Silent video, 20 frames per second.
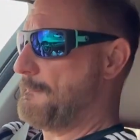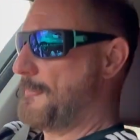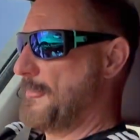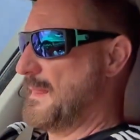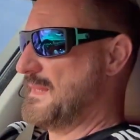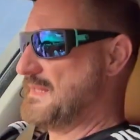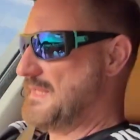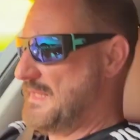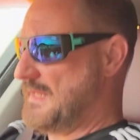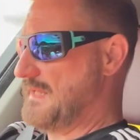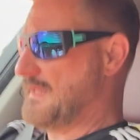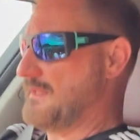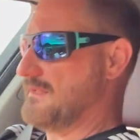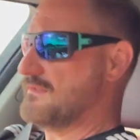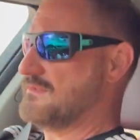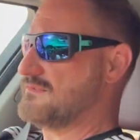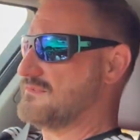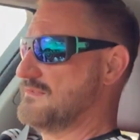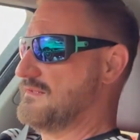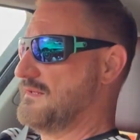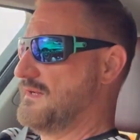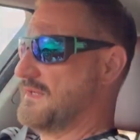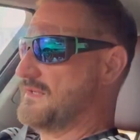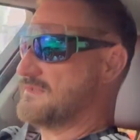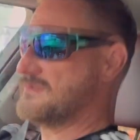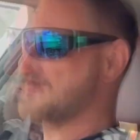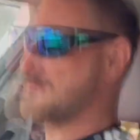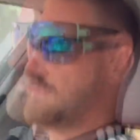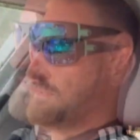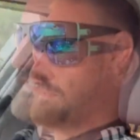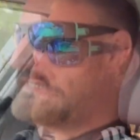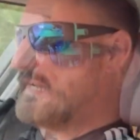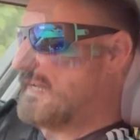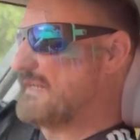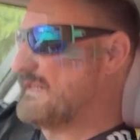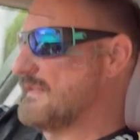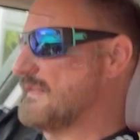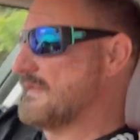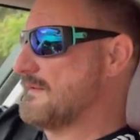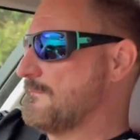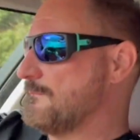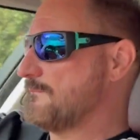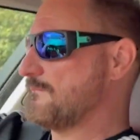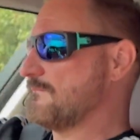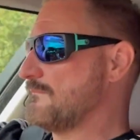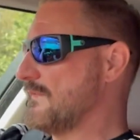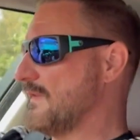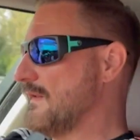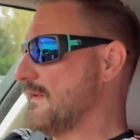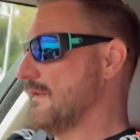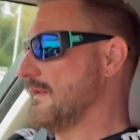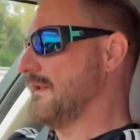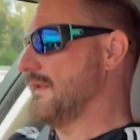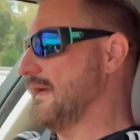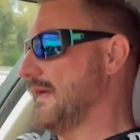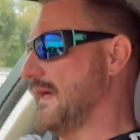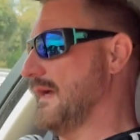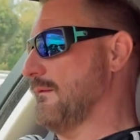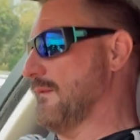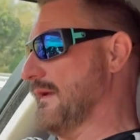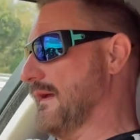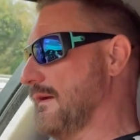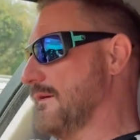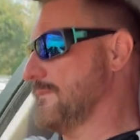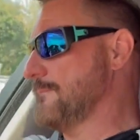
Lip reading: Yeah, it's nice. There we go.